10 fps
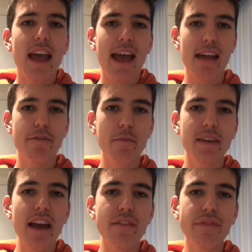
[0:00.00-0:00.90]
And from
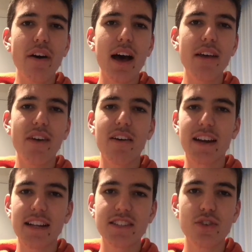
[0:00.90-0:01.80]
gate five, I
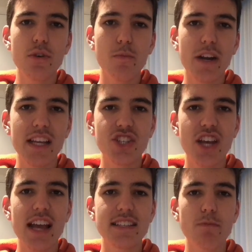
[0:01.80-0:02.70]
reckon it's a good winning
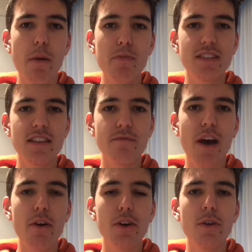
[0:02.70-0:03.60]
chance and represents
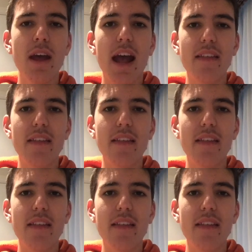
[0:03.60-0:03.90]
value.